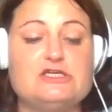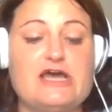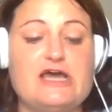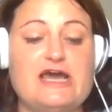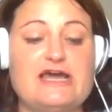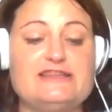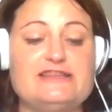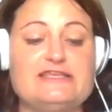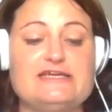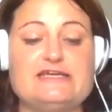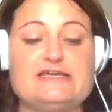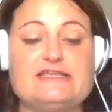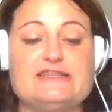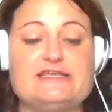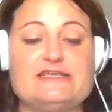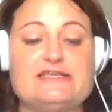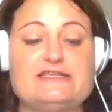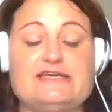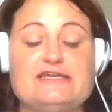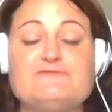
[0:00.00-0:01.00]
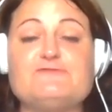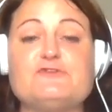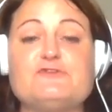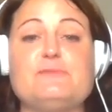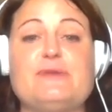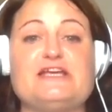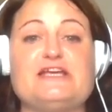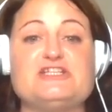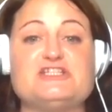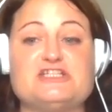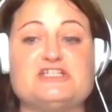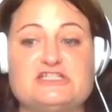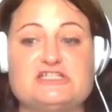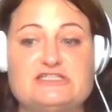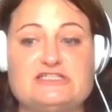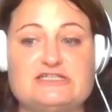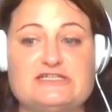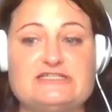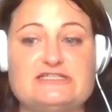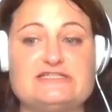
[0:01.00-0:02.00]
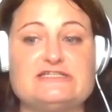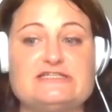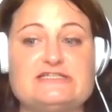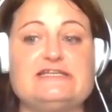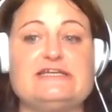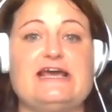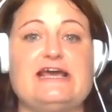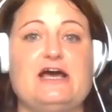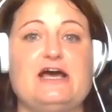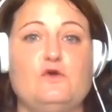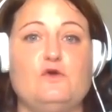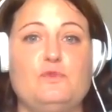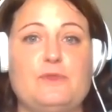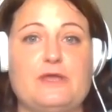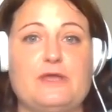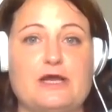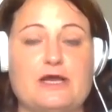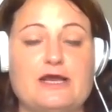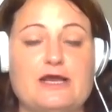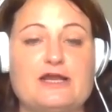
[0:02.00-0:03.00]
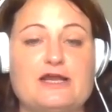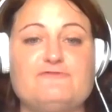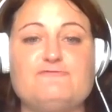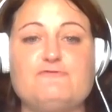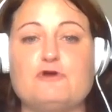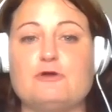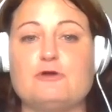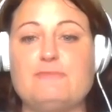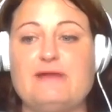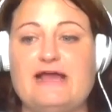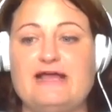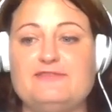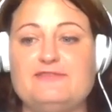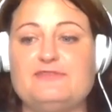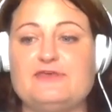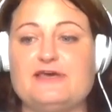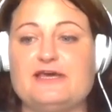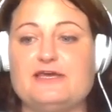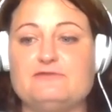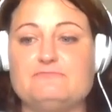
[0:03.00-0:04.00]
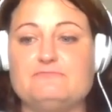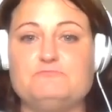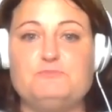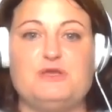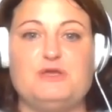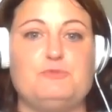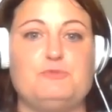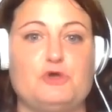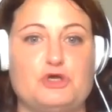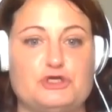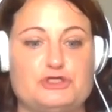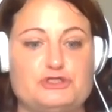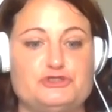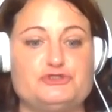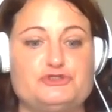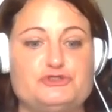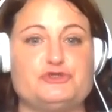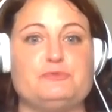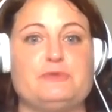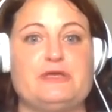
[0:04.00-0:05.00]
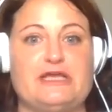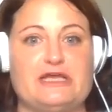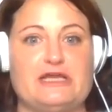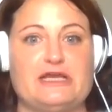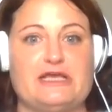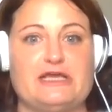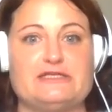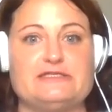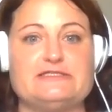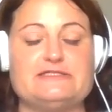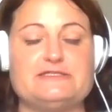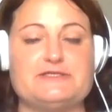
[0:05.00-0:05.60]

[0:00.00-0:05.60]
I think that the information just needs to get out there in a format that people are consuming it in.